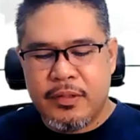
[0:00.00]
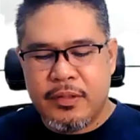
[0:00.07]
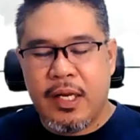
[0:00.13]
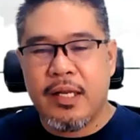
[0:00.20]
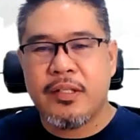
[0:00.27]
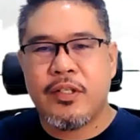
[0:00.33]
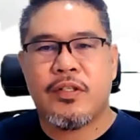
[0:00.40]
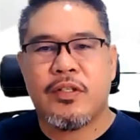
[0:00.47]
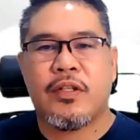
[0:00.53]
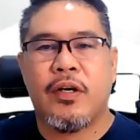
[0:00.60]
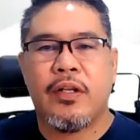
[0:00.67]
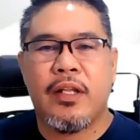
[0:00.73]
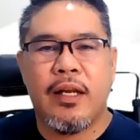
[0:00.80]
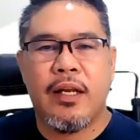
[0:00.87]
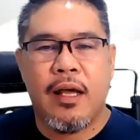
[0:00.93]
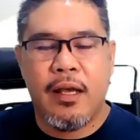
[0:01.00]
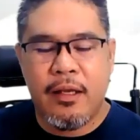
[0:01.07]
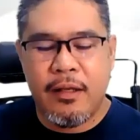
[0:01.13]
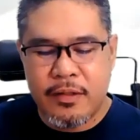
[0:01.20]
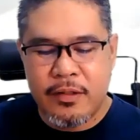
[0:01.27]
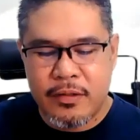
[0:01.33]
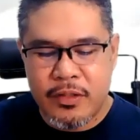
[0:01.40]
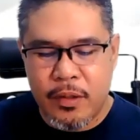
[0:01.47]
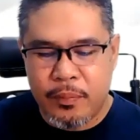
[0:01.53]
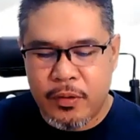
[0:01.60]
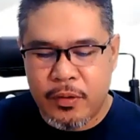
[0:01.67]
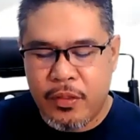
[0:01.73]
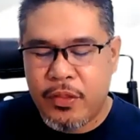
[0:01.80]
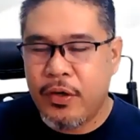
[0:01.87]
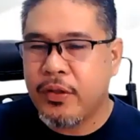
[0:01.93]
Genesis 39,
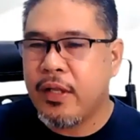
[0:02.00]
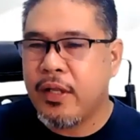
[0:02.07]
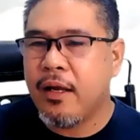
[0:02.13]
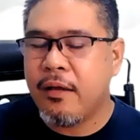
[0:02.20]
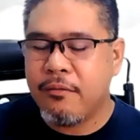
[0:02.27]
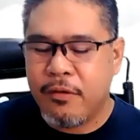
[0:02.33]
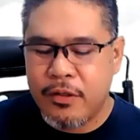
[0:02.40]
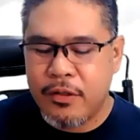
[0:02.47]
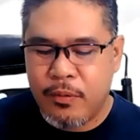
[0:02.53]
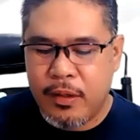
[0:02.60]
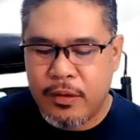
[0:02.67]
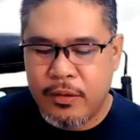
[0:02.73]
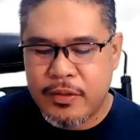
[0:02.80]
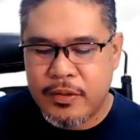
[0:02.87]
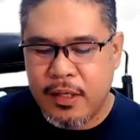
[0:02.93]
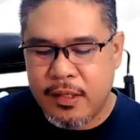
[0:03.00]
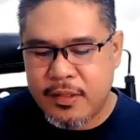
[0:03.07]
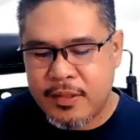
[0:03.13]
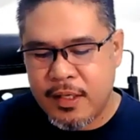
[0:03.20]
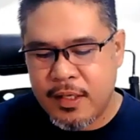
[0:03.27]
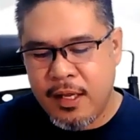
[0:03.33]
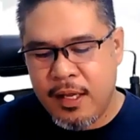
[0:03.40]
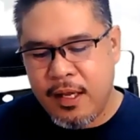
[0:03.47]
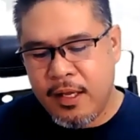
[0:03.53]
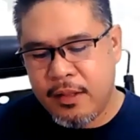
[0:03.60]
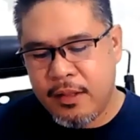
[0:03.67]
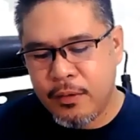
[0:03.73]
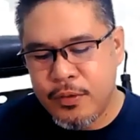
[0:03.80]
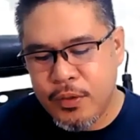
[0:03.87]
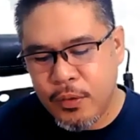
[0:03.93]
chapter 39, verse 1 to 6.
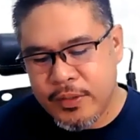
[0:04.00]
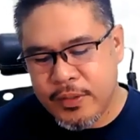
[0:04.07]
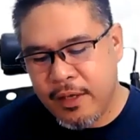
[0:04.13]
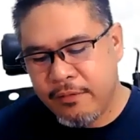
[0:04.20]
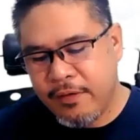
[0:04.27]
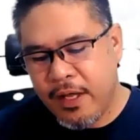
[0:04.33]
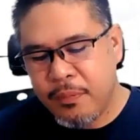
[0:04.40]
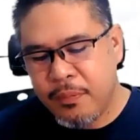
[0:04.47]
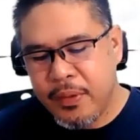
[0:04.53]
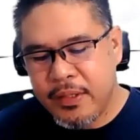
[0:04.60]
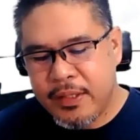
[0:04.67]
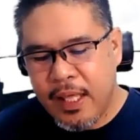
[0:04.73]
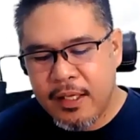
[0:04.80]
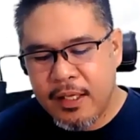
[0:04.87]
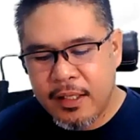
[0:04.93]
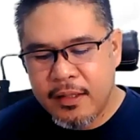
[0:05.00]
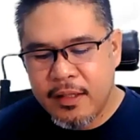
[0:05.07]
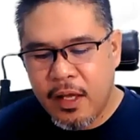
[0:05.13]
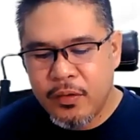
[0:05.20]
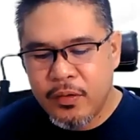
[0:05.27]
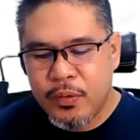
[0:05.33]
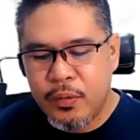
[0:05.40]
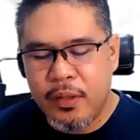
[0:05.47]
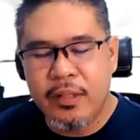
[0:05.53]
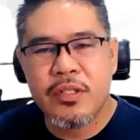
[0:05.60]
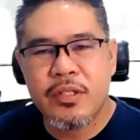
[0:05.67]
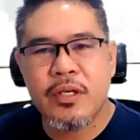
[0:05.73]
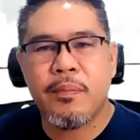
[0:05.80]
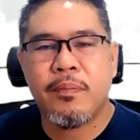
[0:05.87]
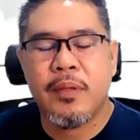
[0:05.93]
Now Joseph had been taken down to
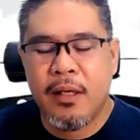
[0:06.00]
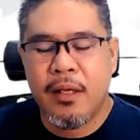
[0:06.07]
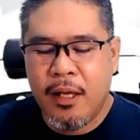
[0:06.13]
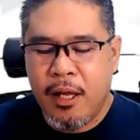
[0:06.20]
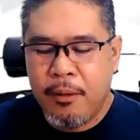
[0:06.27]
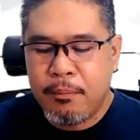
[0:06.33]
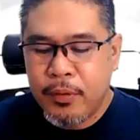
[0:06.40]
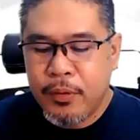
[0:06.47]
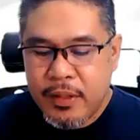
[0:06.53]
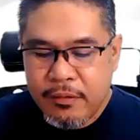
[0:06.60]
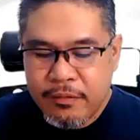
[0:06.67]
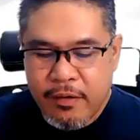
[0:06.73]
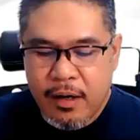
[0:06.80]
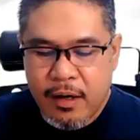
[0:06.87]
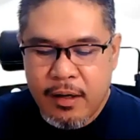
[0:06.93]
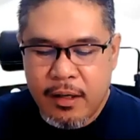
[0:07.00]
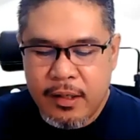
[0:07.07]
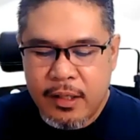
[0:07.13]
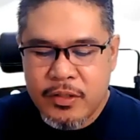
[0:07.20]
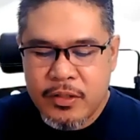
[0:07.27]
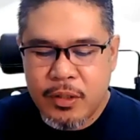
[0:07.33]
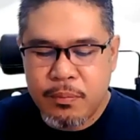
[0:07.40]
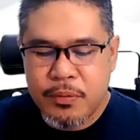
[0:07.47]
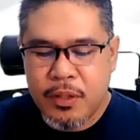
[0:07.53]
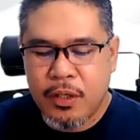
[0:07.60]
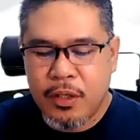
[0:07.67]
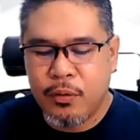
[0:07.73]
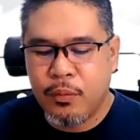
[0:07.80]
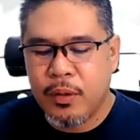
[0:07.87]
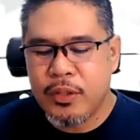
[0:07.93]
Egypt. Potiphar, an
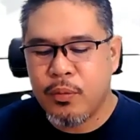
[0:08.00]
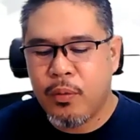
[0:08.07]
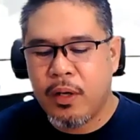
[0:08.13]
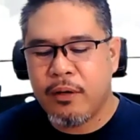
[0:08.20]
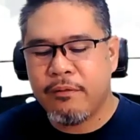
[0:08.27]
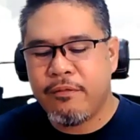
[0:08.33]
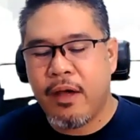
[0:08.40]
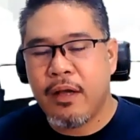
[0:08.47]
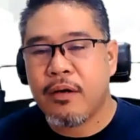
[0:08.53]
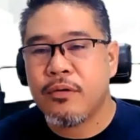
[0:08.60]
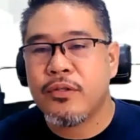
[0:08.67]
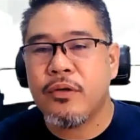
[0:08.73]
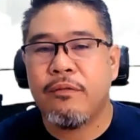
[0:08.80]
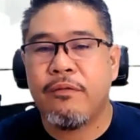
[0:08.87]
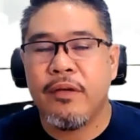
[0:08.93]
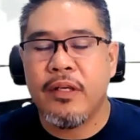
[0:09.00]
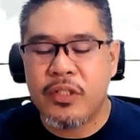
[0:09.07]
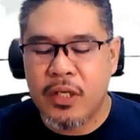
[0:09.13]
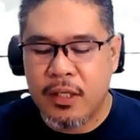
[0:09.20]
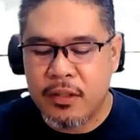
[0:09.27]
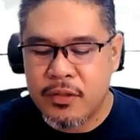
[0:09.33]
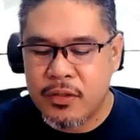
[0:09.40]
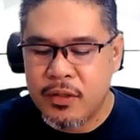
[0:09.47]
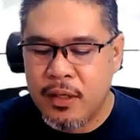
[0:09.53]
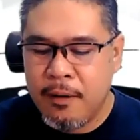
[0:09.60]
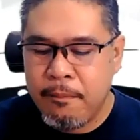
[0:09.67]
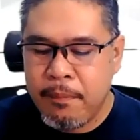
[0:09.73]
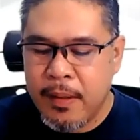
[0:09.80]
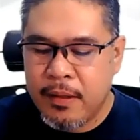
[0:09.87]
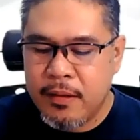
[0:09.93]
Egyptian who was one of Pharaoh's officials,
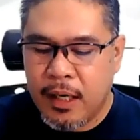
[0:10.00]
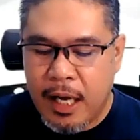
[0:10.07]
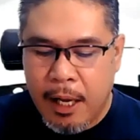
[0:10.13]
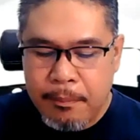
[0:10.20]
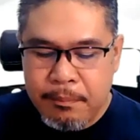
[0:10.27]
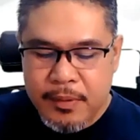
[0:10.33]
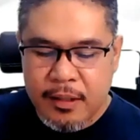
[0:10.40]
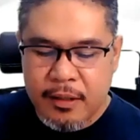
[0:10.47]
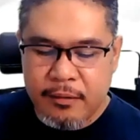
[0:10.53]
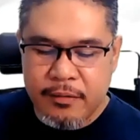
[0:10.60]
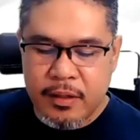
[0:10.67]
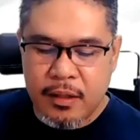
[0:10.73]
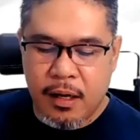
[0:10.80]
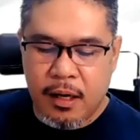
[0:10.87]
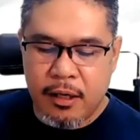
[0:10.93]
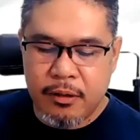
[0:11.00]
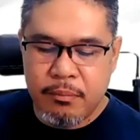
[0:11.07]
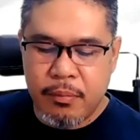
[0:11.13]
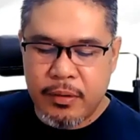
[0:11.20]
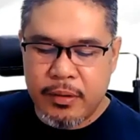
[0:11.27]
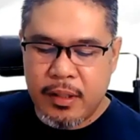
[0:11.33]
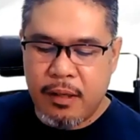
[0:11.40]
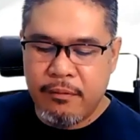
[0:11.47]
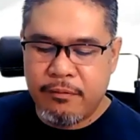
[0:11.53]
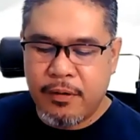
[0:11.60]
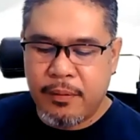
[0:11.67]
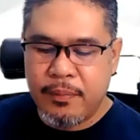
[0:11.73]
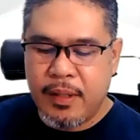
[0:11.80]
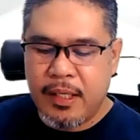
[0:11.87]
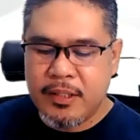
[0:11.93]
the captain of the guard, bought him
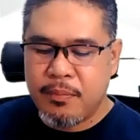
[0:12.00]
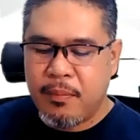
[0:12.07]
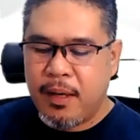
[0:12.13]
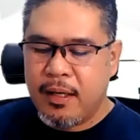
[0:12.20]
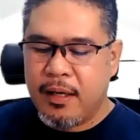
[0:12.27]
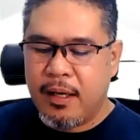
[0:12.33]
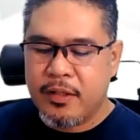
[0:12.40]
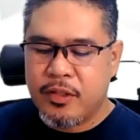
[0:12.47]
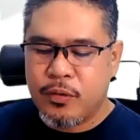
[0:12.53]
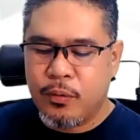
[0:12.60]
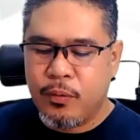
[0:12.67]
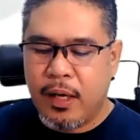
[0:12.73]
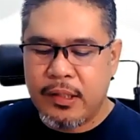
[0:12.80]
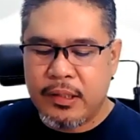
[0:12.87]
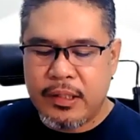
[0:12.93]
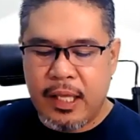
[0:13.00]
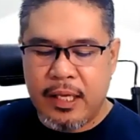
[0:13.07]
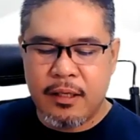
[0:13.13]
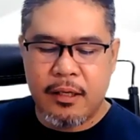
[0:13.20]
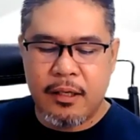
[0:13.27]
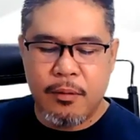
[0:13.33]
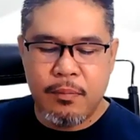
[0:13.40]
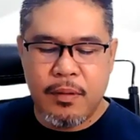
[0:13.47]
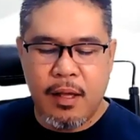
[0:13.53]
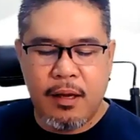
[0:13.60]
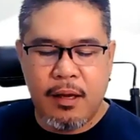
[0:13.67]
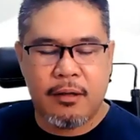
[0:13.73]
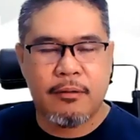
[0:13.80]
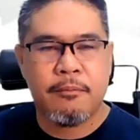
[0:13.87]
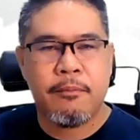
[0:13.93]
from the Ishmaelites who had taken him
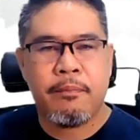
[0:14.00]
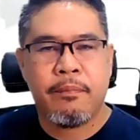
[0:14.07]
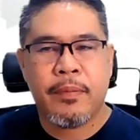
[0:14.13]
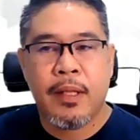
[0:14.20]
there.